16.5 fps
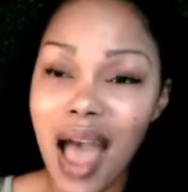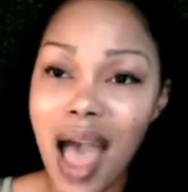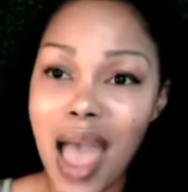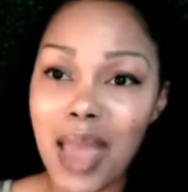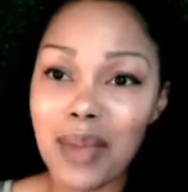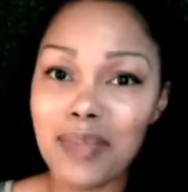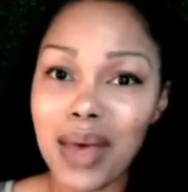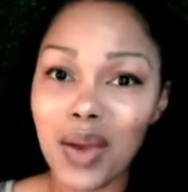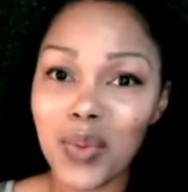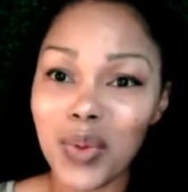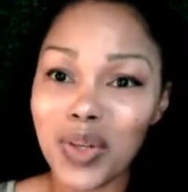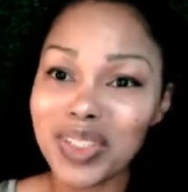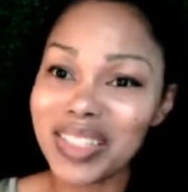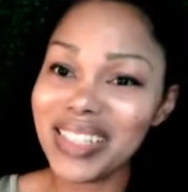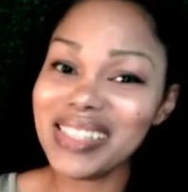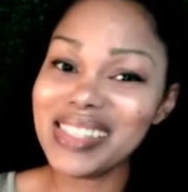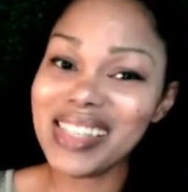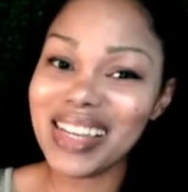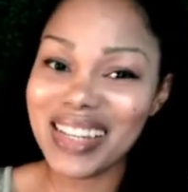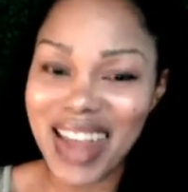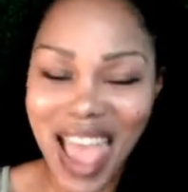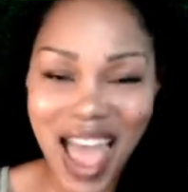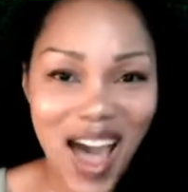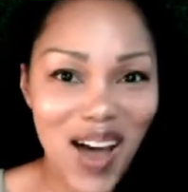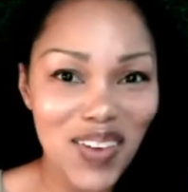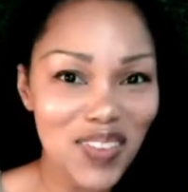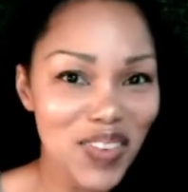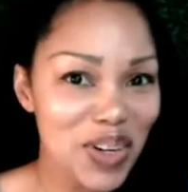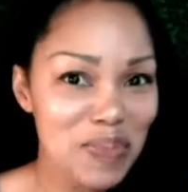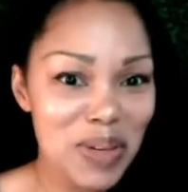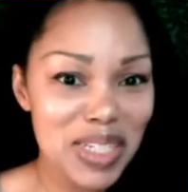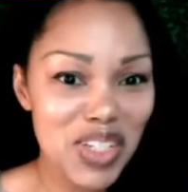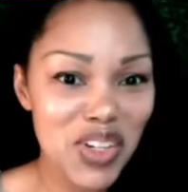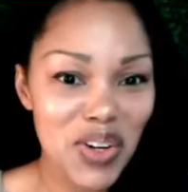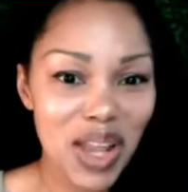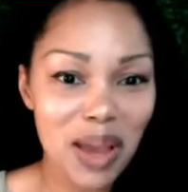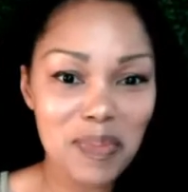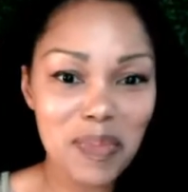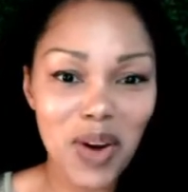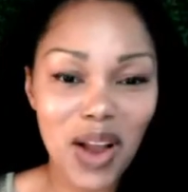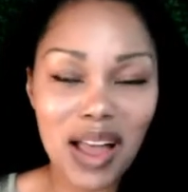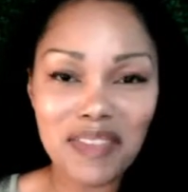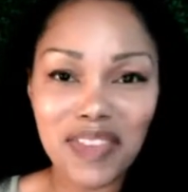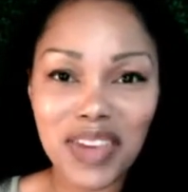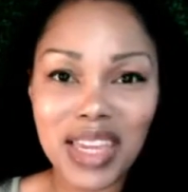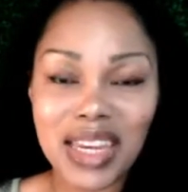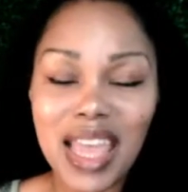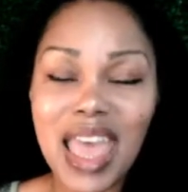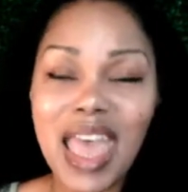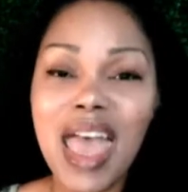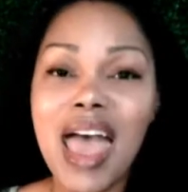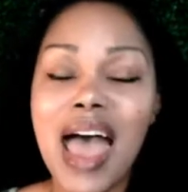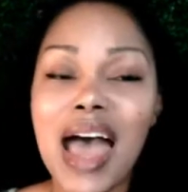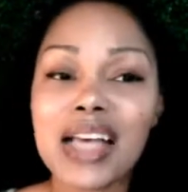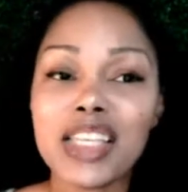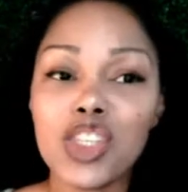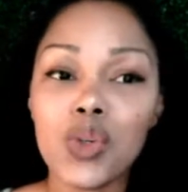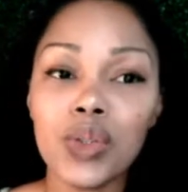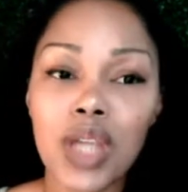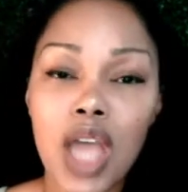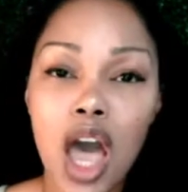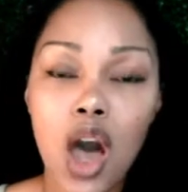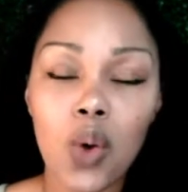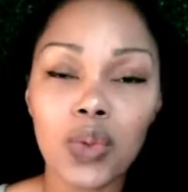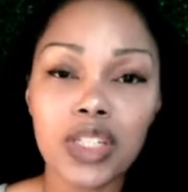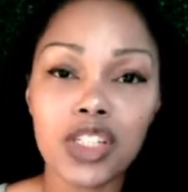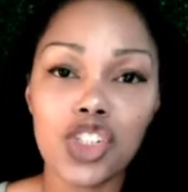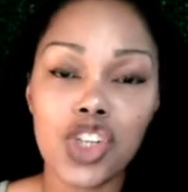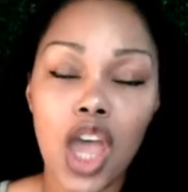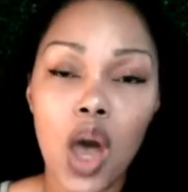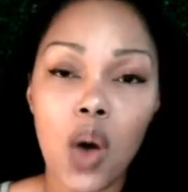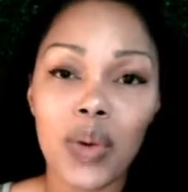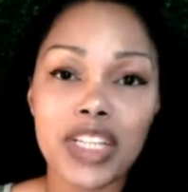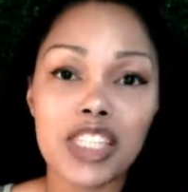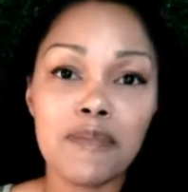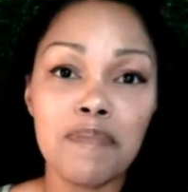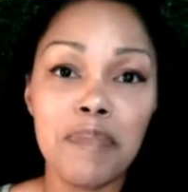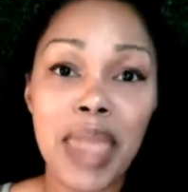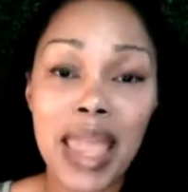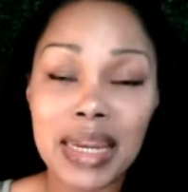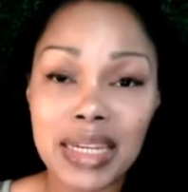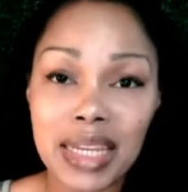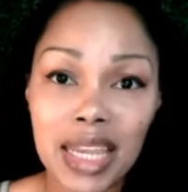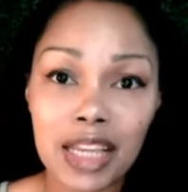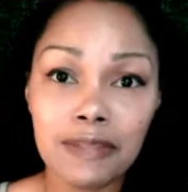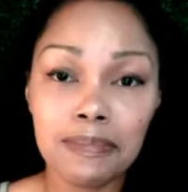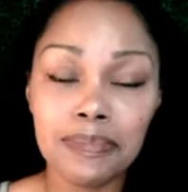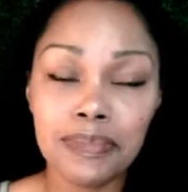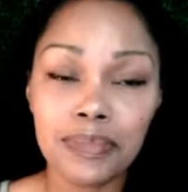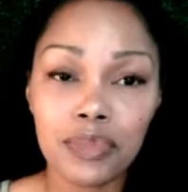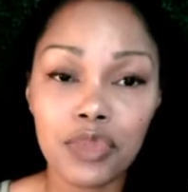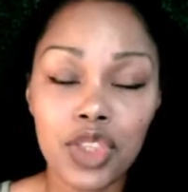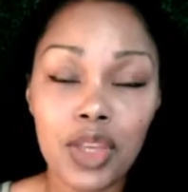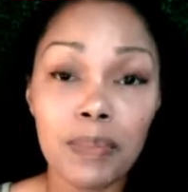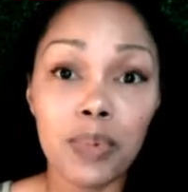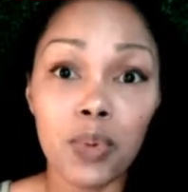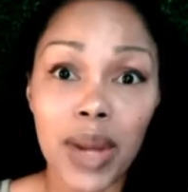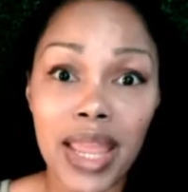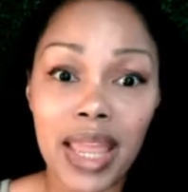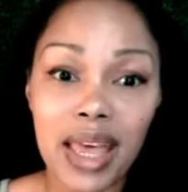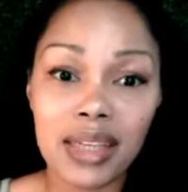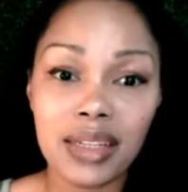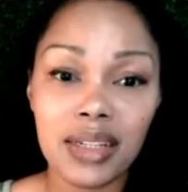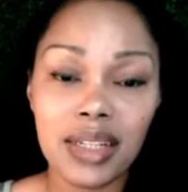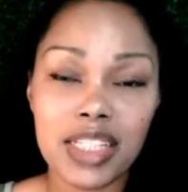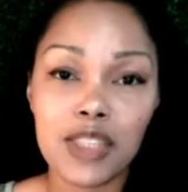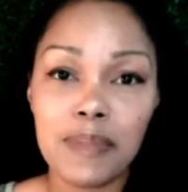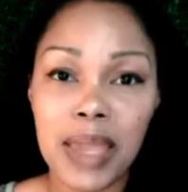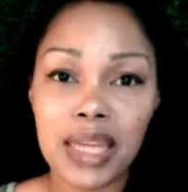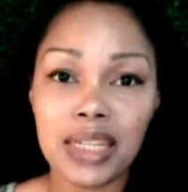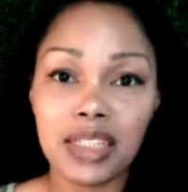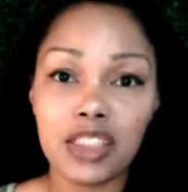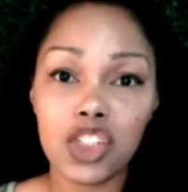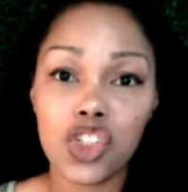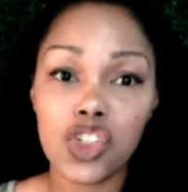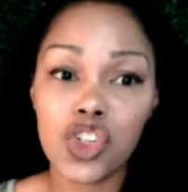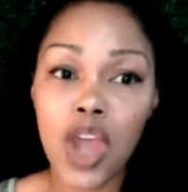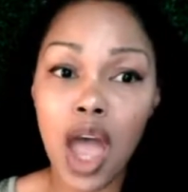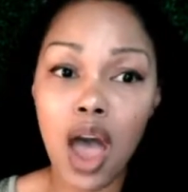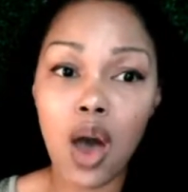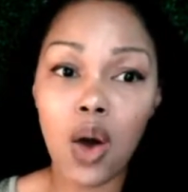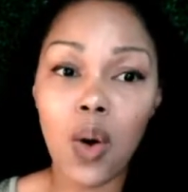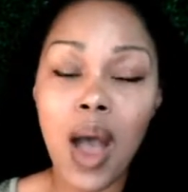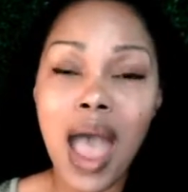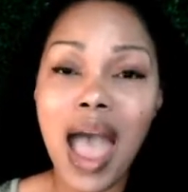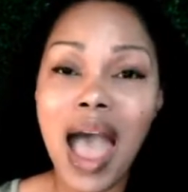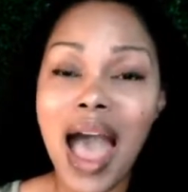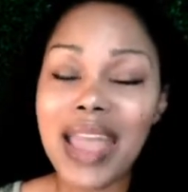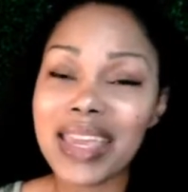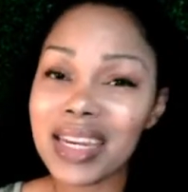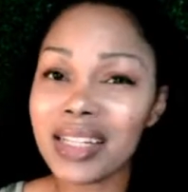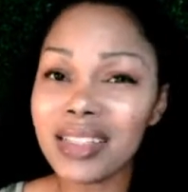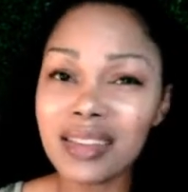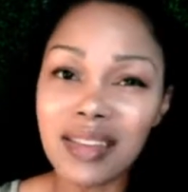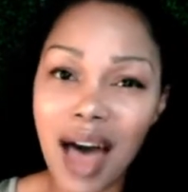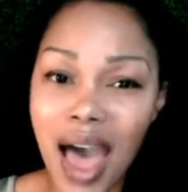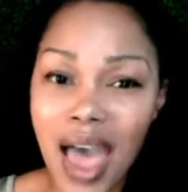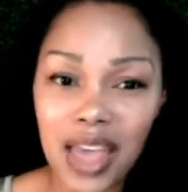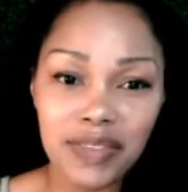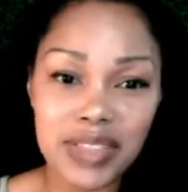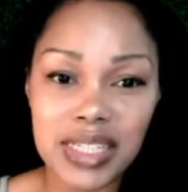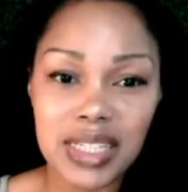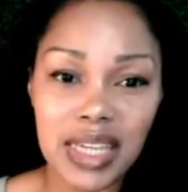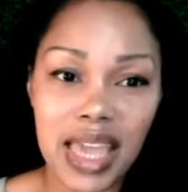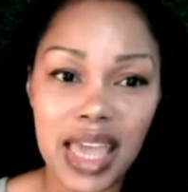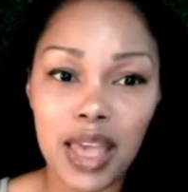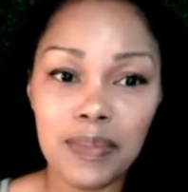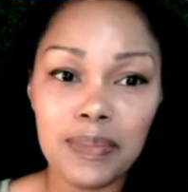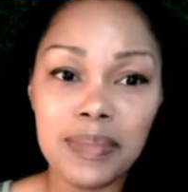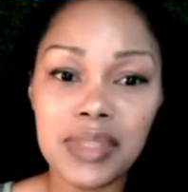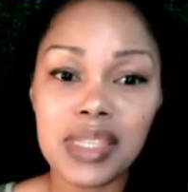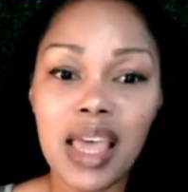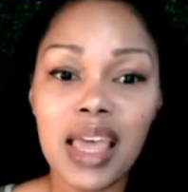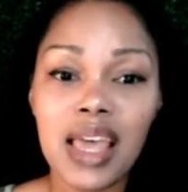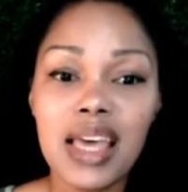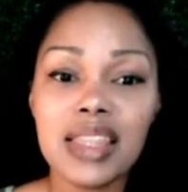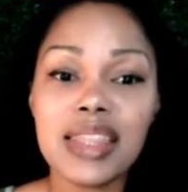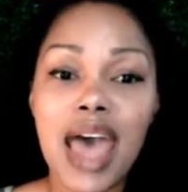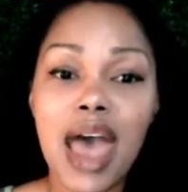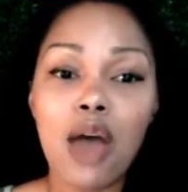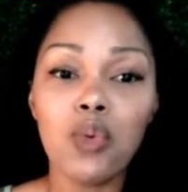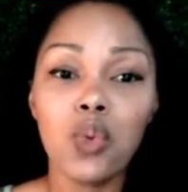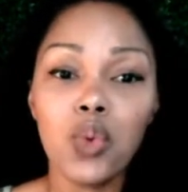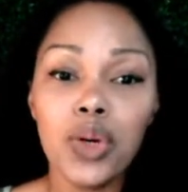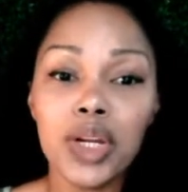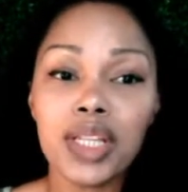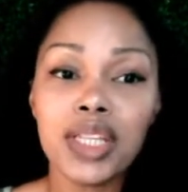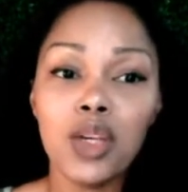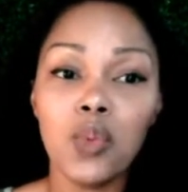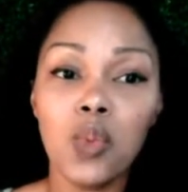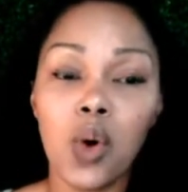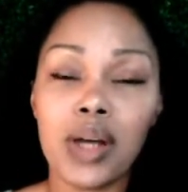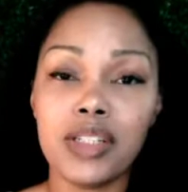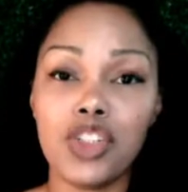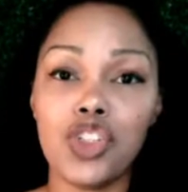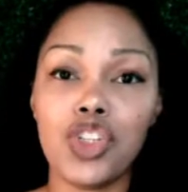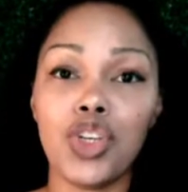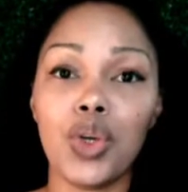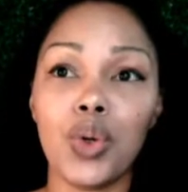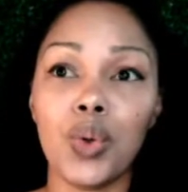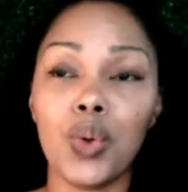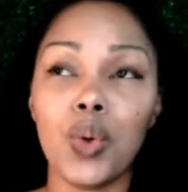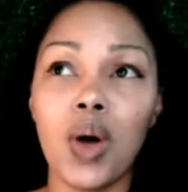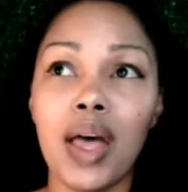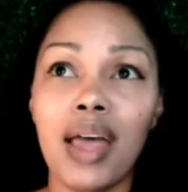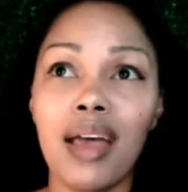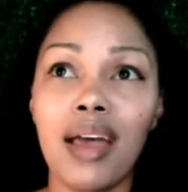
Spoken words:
I'm releasing now for Pitch Your Nonprofit. As you know, the show, expanding the brand and expanding the show, I get a lot of DMs that really want to